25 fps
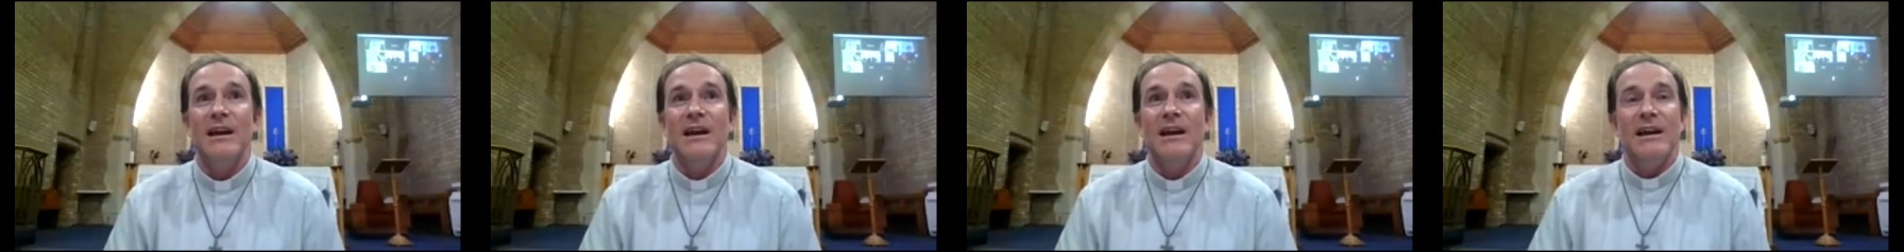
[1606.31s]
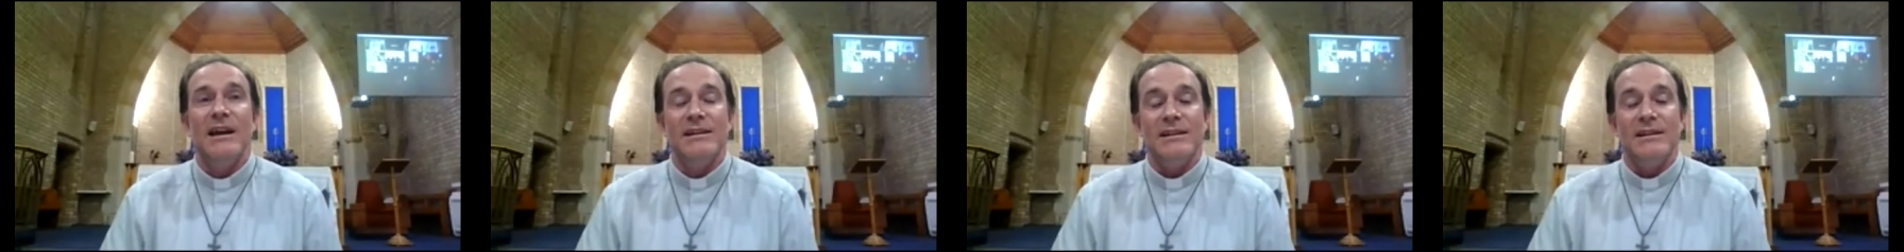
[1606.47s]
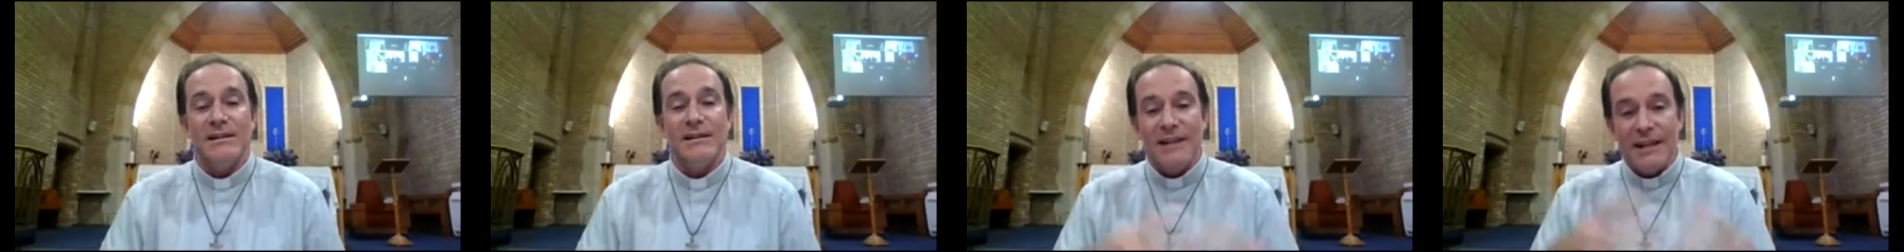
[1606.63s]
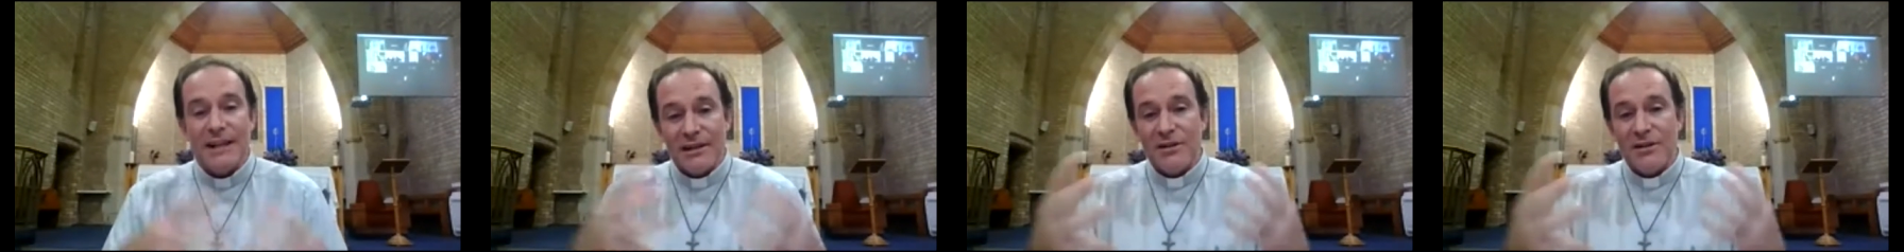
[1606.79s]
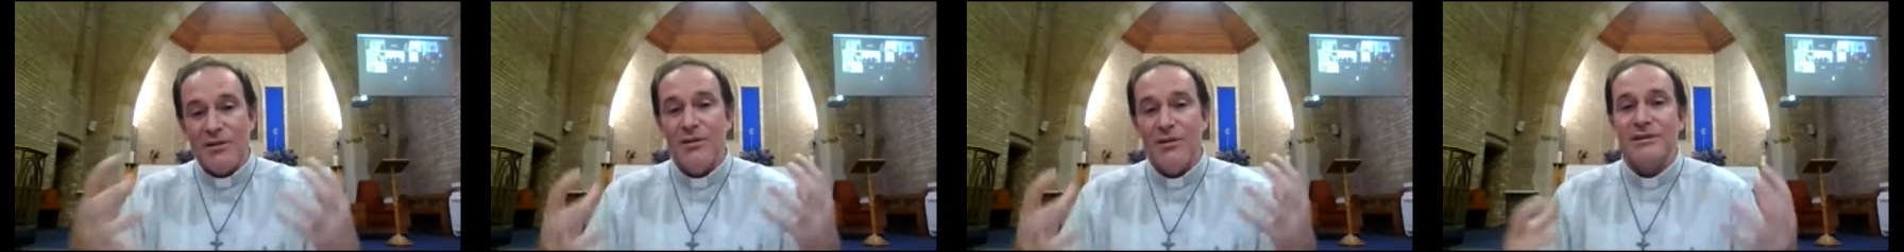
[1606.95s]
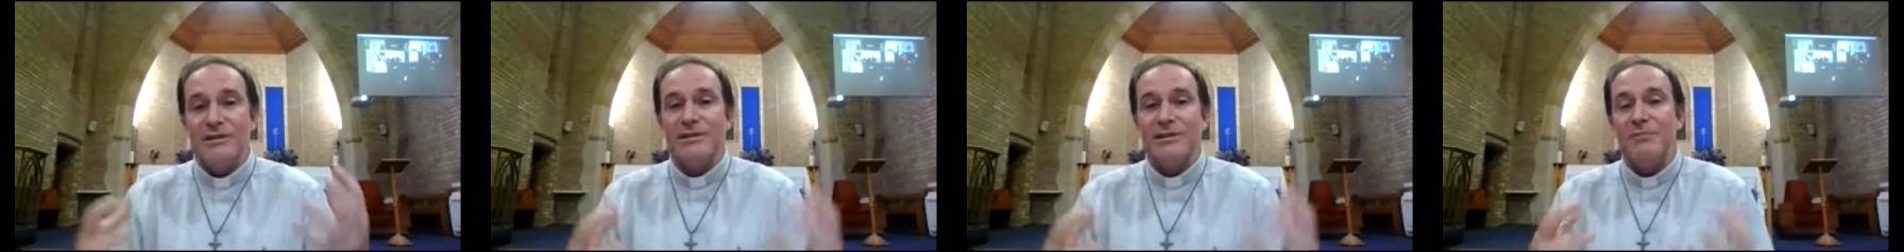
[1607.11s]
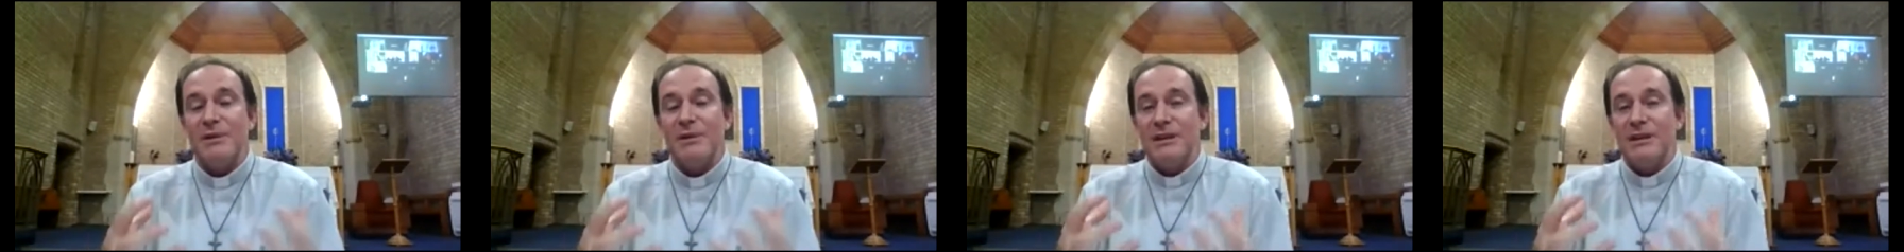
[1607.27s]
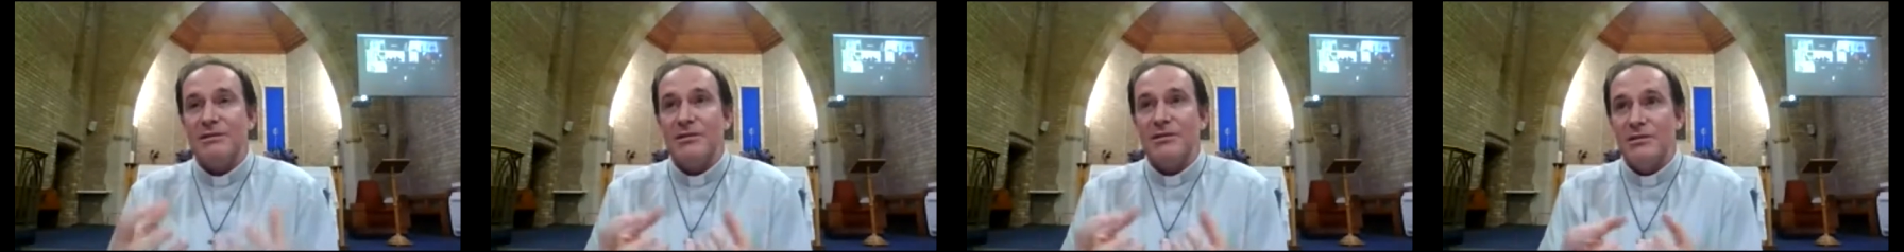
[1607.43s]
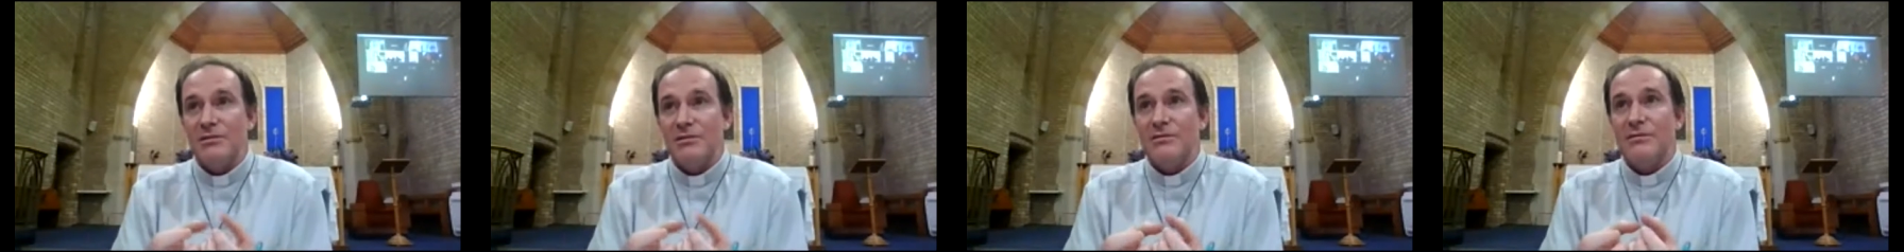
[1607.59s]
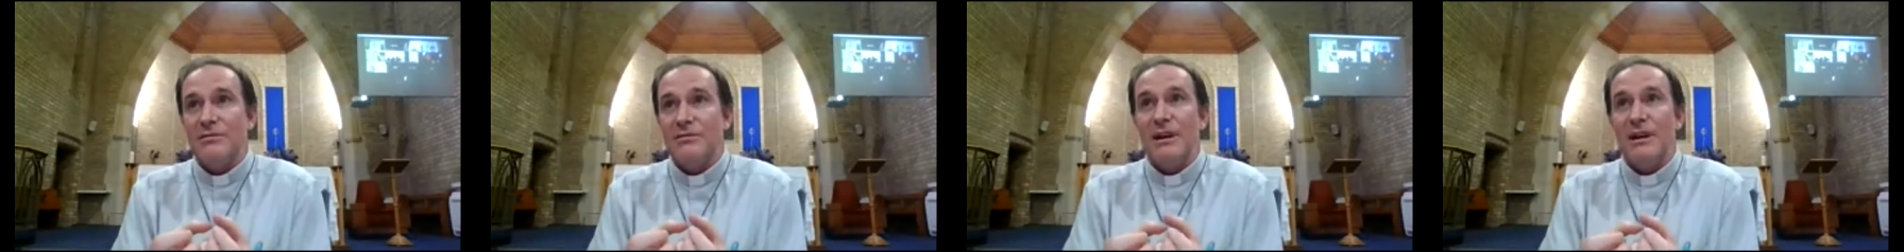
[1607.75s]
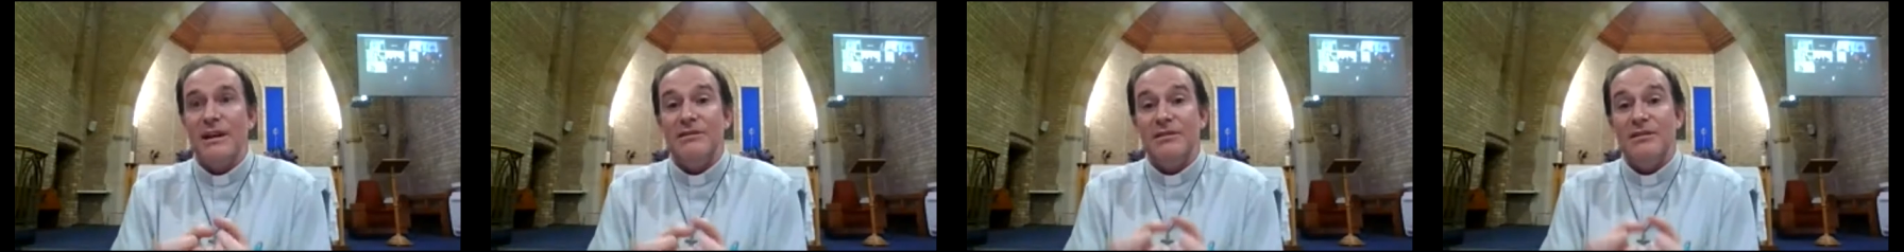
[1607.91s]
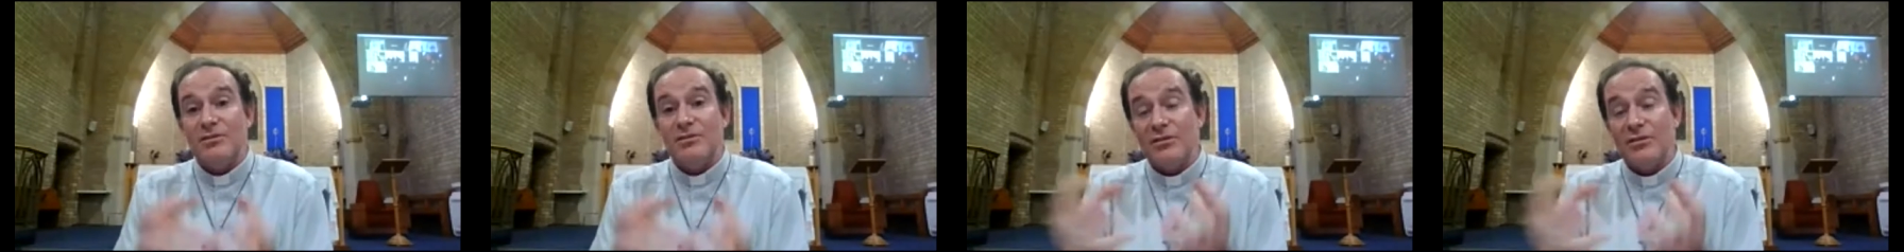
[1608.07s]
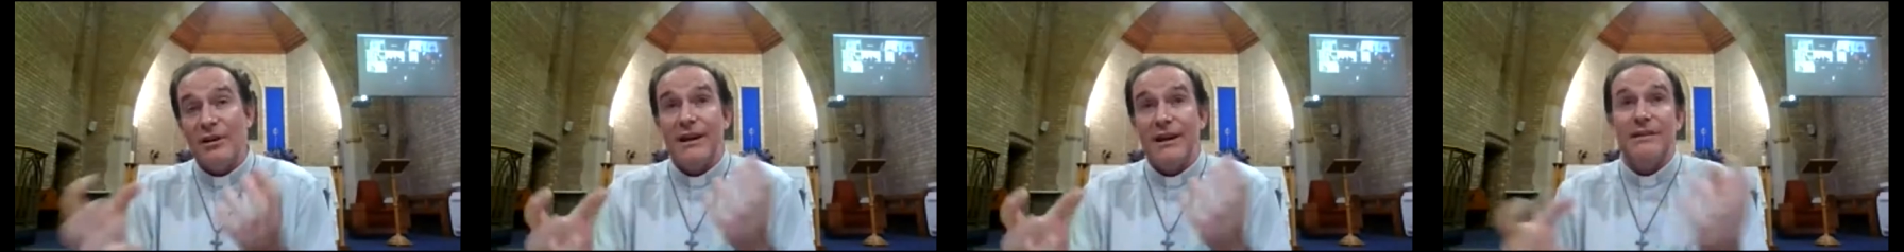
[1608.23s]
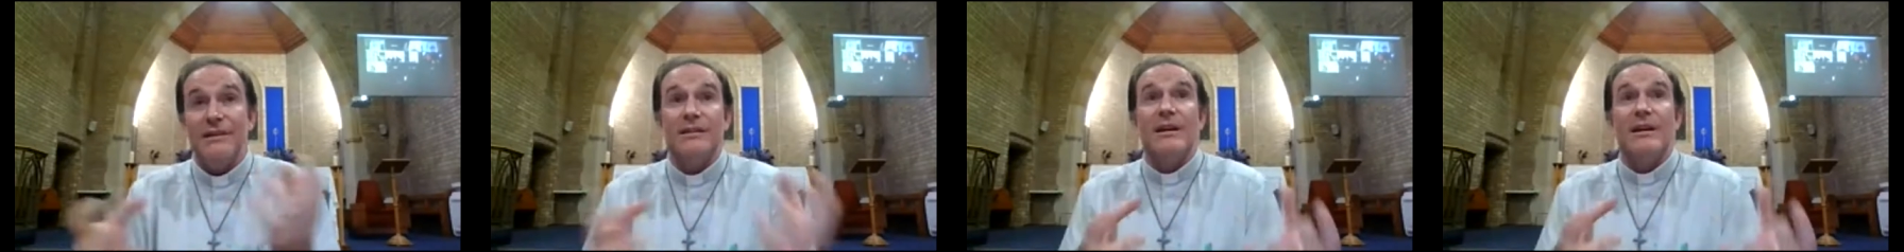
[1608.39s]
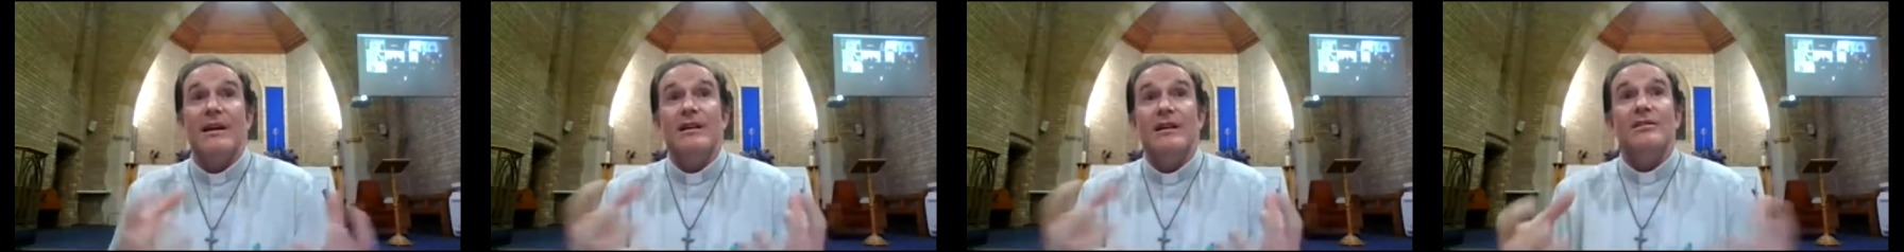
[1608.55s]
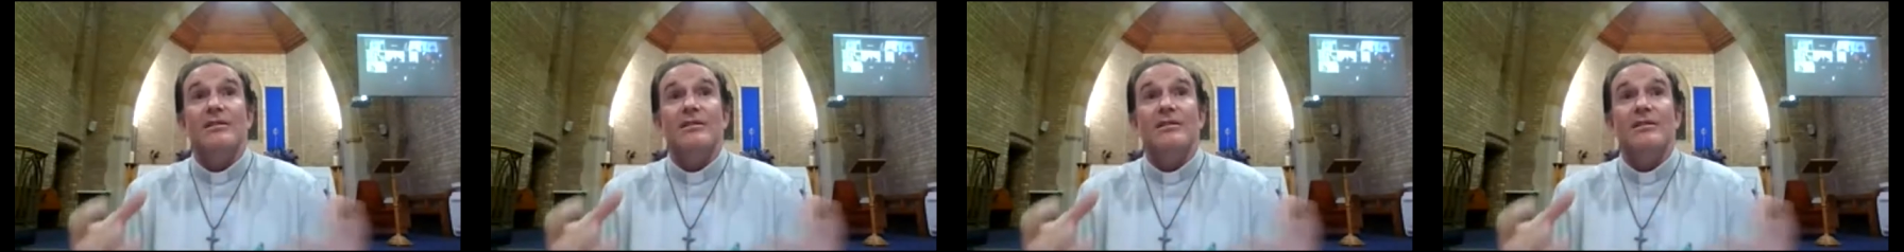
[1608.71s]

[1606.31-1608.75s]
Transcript: and you let God speak to you, and you try and